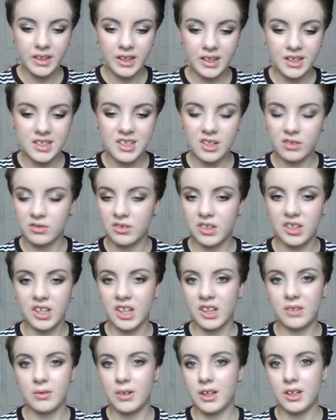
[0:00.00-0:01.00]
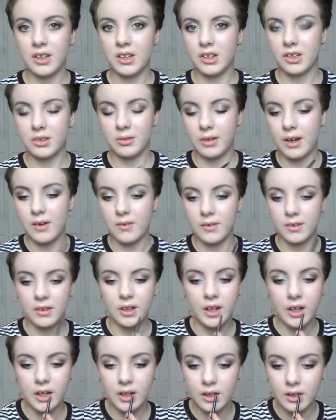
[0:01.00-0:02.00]
I just don't really like the way it looks when I
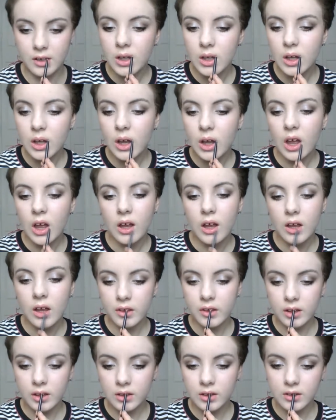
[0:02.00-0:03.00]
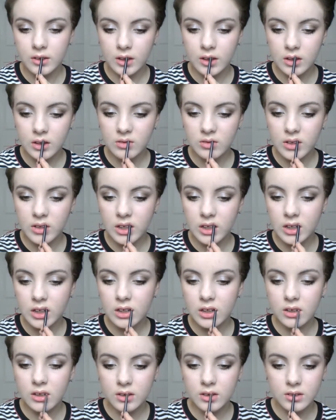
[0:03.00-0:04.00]
overline. It looks kind of
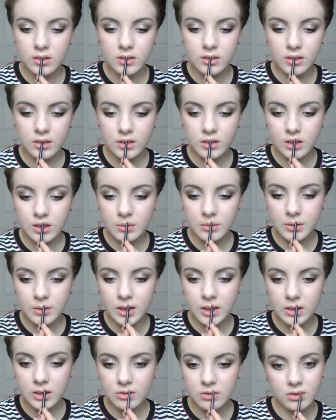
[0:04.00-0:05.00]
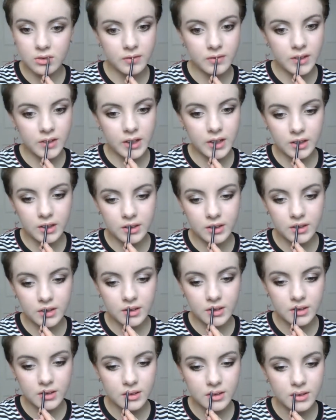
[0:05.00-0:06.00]
weird. It's not my actual
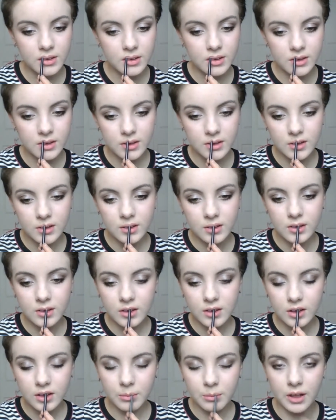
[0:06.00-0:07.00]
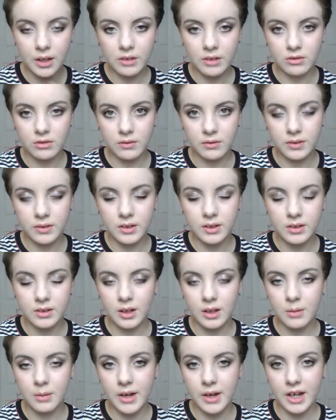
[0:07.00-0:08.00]
face. Not
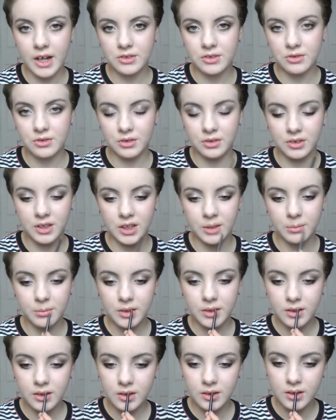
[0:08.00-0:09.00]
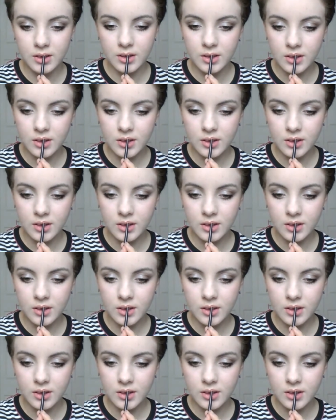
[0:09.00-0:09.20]
my actual lips.